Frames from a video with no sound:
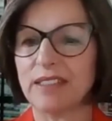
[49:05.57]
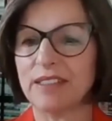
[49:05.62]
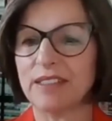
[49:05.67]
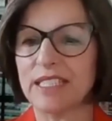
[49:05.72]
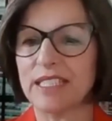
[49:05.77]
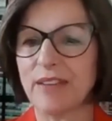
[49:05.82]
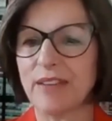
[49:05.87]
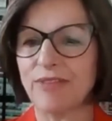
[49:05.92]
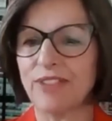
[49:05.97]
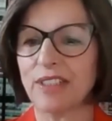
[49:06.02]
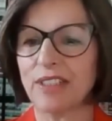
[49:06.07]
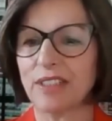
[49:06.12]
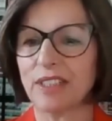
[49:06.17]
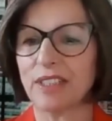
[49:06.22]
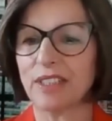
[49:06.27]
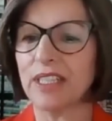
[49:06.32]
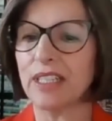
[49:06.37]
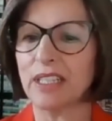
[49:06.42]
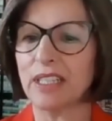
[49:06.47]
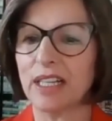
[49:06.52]

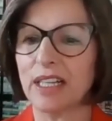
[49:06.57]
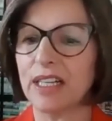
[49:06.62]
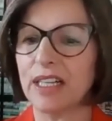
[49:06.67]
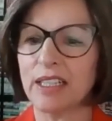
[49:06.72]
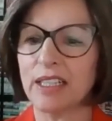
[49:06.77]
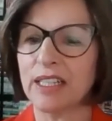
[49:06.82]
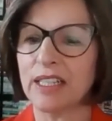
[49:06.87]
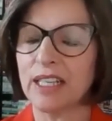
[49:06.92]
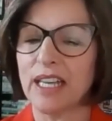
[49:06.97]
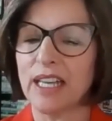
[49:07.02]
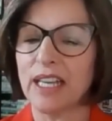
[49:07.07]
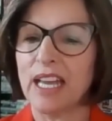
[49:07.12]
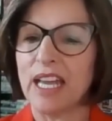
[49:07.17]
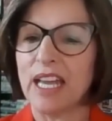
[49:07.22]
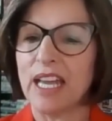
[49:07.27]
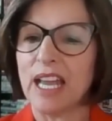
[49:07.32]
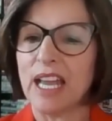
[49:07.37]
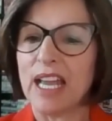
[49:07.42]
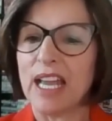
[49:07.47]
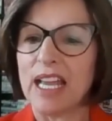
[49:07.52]
Definitely
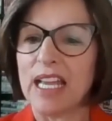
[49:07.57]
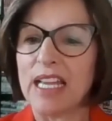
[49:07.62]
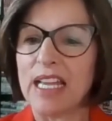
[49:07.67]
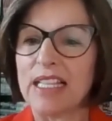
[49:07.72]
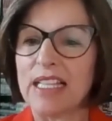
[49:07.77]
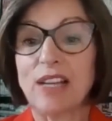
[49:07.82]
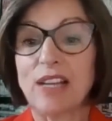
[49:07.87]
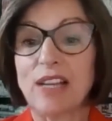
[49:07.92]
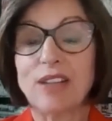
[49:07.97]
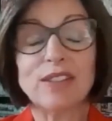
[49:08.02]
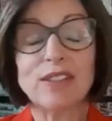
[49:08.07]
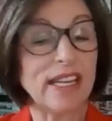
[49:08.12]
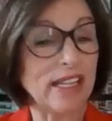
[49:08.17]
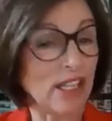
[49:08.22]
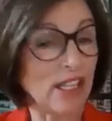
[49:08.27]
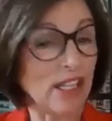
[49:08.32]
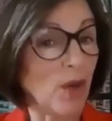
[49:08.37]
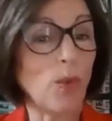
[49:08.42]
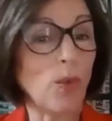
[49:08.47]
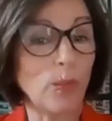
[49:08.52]
sounds like
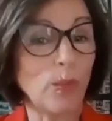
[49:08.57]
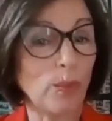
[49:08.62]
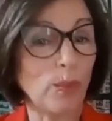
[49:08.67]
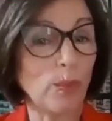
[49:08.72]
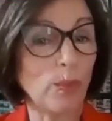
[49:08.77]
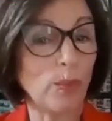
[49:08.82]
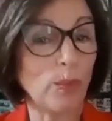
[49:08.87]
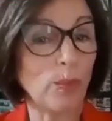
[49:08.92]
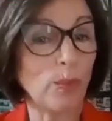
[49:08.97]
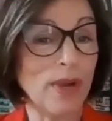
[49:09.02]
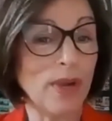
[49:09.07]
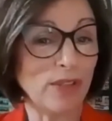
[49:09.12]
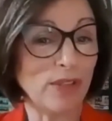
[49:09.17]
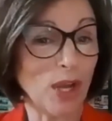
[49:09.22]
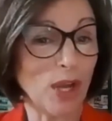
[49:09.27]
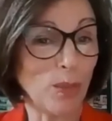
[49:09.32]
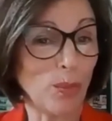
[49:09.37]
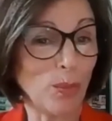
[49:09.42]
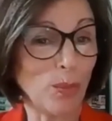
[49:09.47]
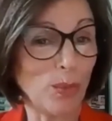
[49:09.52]
we do have a
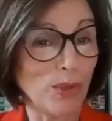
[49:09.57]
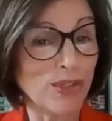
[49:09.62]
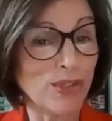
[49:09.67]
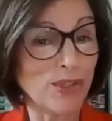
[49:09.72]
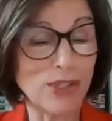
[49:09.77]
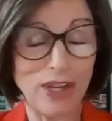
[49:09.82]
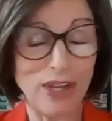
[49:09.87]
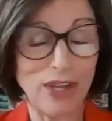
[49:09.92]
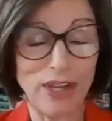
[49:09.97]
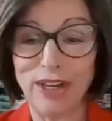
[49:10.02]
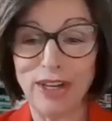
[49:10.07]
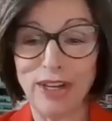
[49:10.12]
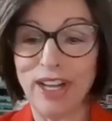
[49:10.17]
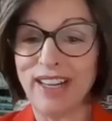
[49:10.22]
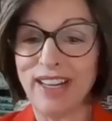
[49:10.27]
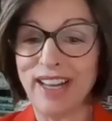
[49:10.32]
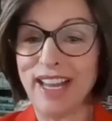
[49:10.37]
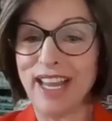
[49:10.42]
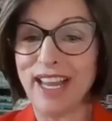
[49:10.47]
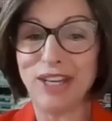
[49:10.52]
lot of work
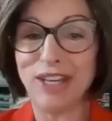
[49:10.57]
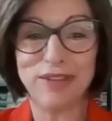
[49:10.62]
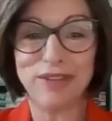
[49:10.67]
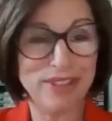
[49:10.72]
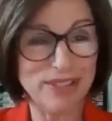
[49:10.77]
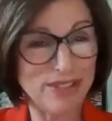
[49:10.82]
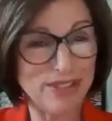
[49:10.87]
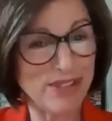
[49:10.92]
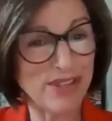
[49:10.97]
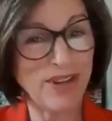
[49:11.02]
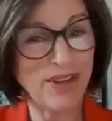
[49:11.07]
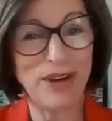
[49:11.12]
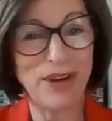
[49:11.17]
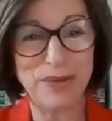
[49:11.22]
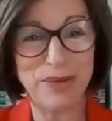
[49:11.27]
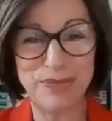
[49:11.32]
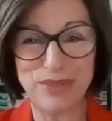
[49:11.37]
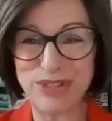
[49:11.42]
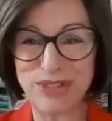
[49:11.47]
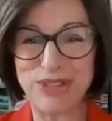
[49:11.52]
ahead of us,
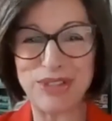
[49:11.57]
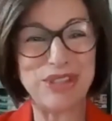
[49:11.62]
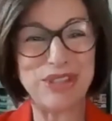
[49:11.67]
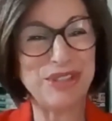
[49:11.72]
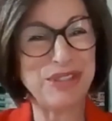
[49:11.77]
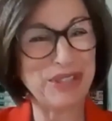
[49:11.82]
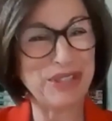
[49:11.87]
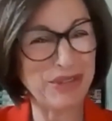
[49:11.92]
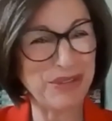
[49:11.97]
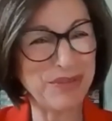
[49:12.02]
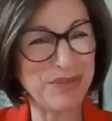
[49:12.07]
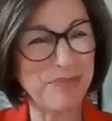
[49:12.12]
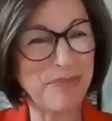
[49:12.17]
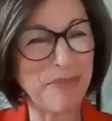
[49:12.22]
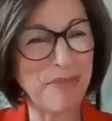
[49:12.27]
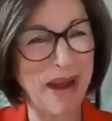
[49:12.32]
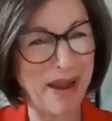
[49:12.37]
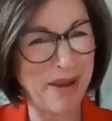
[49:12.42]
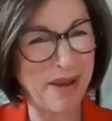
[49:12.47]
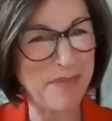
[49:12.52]
just to continue
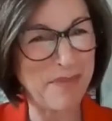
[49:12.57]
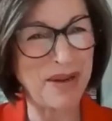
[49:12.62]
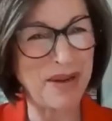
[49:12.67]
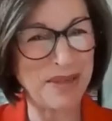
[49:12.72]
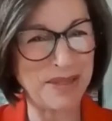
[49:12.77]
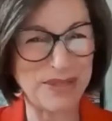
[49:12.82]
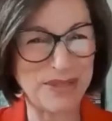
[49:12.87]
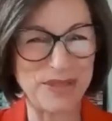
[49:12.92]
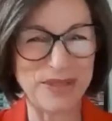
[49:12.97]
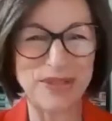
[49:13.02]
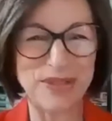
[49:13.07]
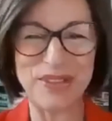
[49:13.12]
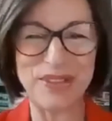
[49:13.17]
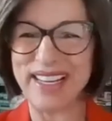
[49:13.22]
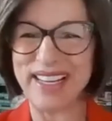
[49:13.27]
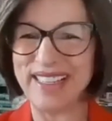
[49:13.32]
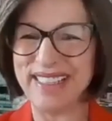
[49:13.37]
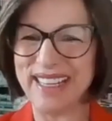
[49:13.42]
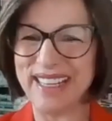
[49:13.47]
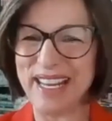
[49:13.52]
to monitor
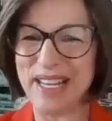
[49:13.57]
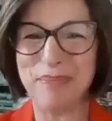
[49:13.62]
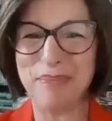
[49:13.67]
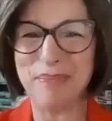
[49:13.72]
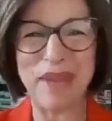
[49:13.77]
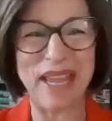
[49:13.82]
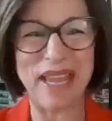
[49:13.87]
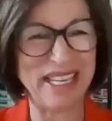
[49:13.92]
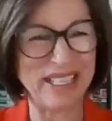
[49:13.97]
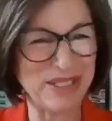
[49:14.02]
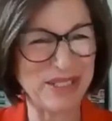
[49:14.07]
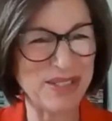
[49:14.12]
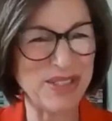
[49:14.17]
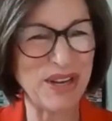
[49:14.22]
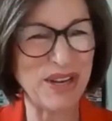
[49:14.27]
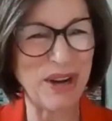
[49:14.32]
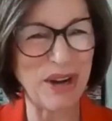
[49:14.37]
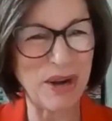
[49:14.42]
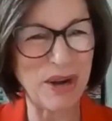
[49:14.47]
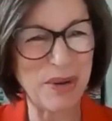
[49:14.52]
and
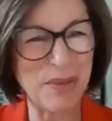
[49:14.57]
manage